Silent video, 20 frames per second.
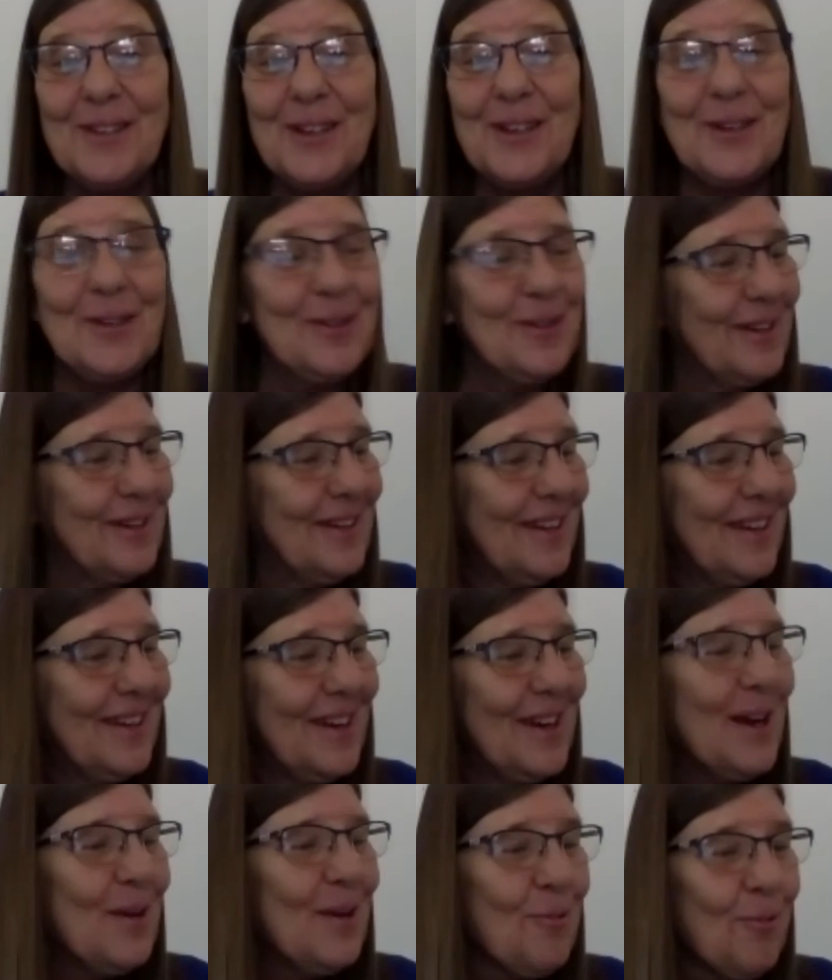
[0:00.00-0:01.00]
too,
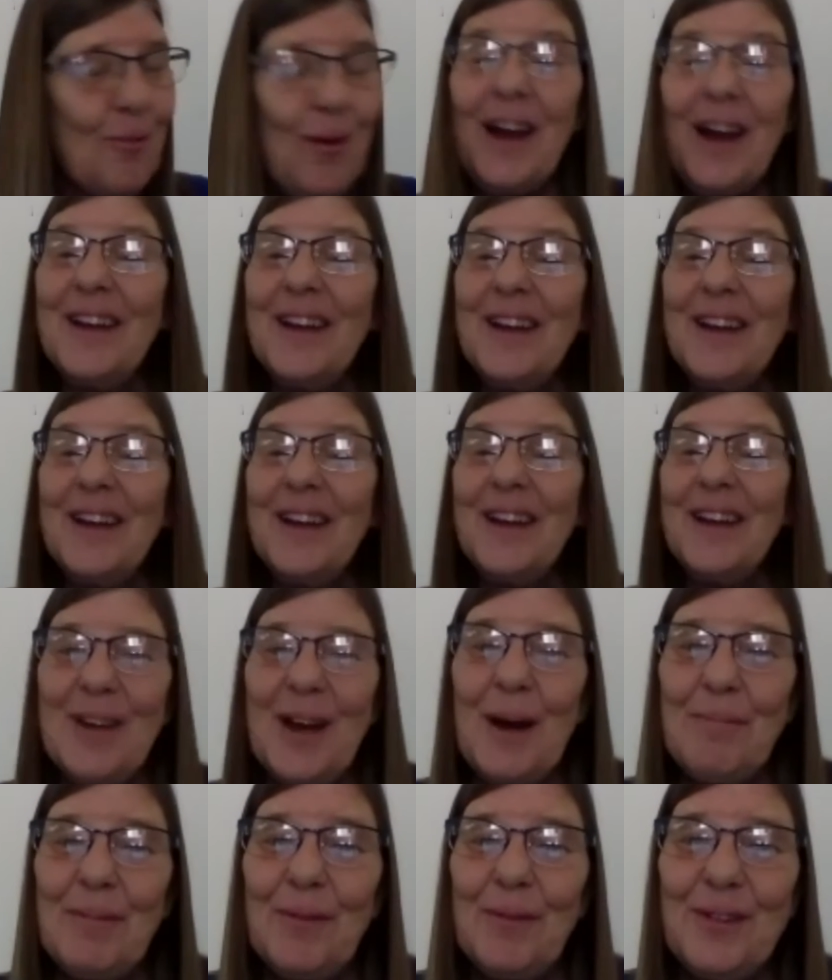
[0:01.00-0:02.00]
right on
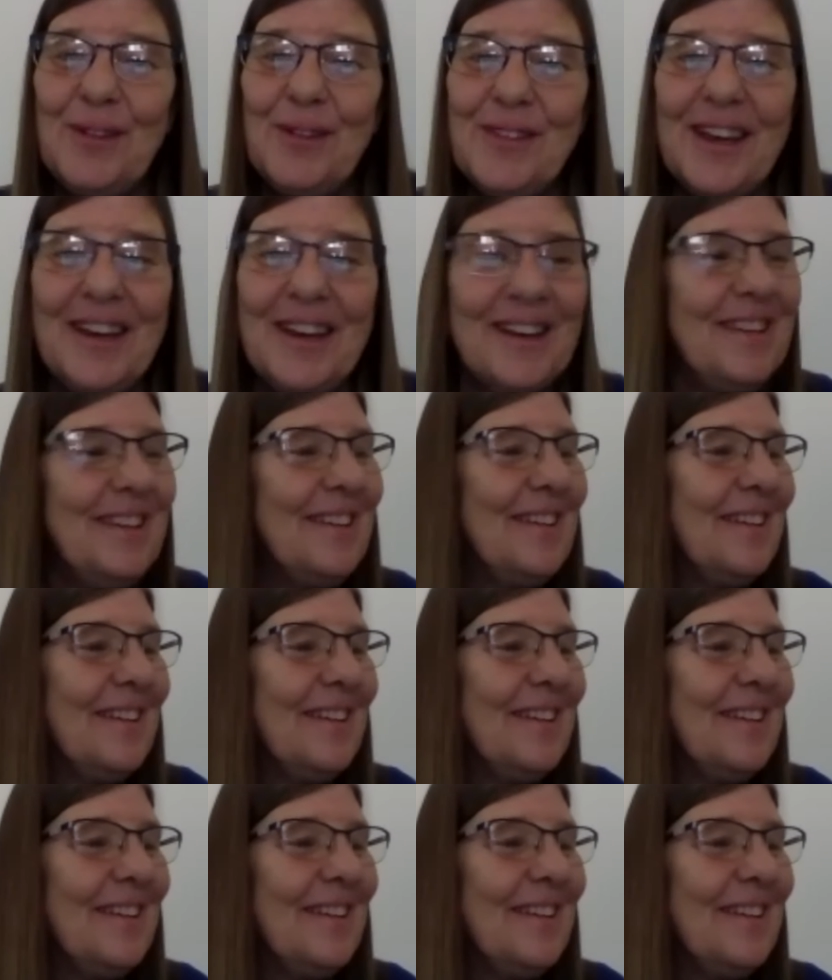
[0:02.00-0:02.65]
top of his head.